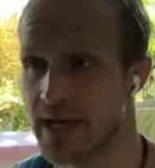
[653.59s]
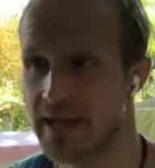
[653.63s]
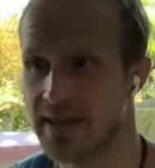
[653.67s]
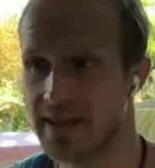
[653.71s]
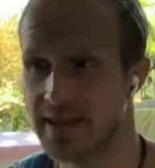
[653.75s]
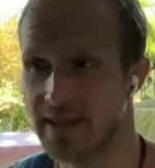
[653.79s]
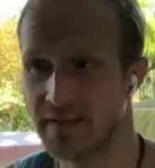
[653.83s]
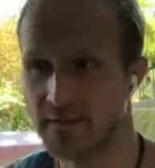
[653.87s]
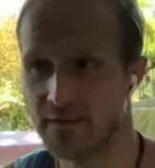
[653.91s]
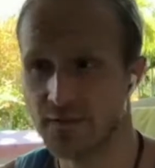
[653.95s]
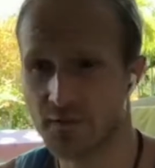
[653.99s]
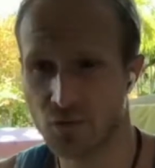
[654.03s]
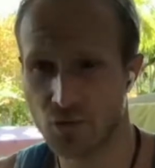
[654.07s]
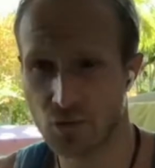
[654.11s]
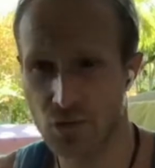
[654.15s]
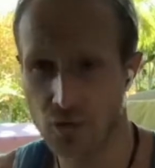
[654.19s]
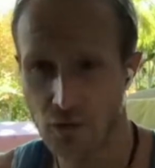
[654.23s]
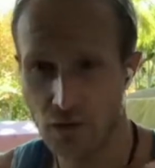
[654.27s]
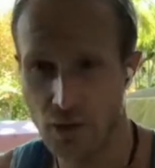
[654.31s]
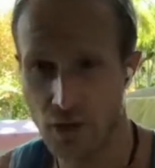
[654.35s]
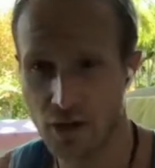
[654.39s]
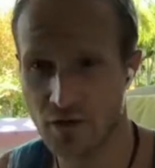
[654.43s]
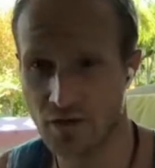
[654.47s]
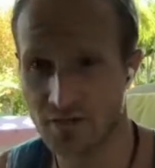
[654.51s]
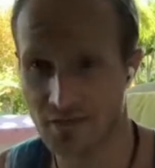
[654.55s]
I think for a
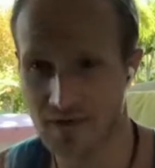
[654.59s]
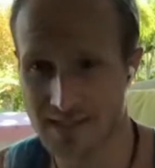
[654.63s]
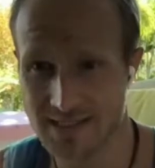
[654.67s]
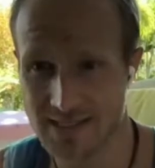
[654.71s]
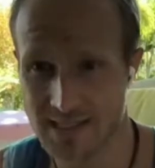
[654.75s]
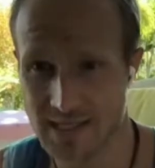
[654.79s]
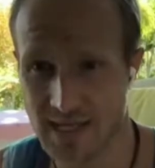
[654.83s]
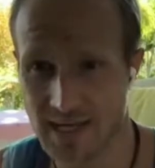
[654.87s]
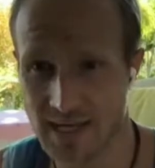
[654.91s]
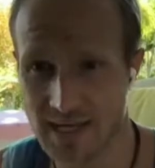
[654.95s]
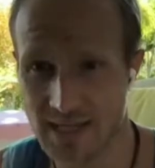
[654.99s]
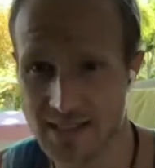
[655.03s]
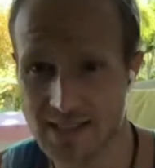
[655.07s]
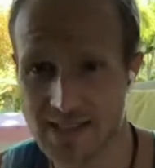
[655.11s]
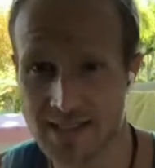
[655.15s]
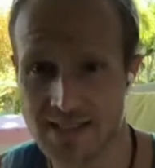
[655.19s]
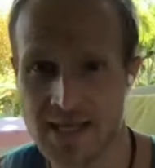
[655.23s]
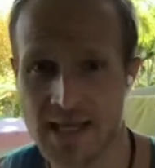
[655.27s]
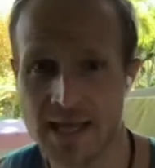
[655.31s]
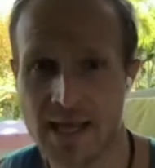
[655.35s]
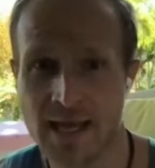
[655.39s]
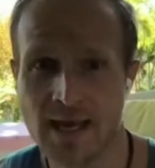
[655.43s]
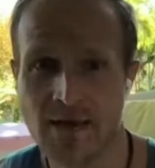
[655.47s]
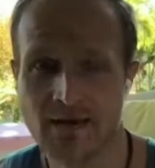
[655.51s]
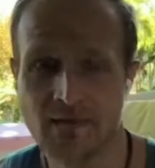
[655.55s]
lot of
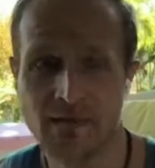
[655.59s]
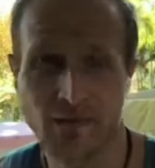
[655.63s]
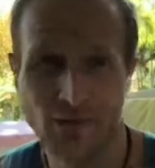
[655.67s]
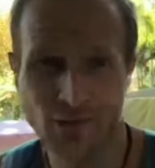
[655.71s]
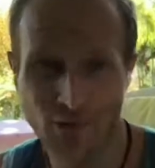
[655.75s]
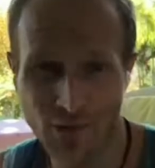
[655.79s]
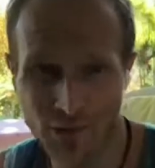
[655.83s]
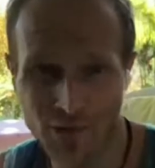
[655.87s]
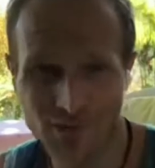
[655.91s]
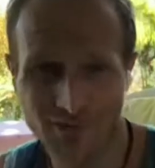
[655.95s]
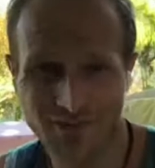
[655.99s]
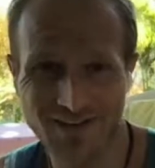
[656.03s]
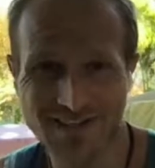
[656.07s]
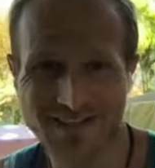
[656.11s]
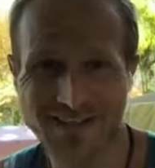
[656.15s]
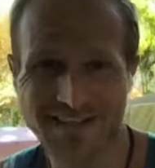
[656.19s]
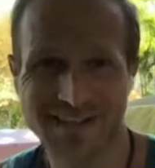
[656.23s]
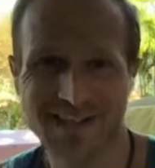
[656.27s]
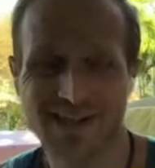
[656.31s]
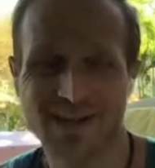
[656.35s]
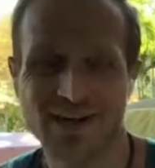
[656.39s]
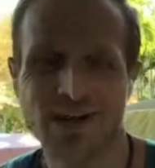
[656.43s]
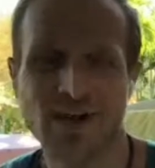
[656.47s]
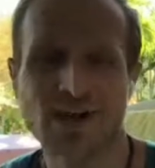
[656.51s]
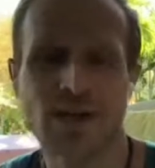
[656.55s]
us
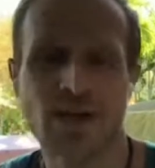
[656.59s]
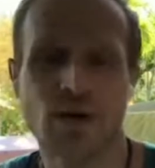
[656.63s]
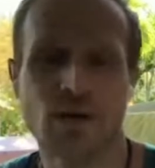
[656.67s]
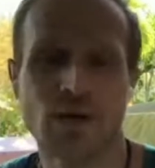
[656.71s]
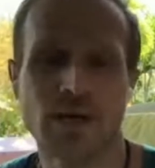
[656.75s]
here,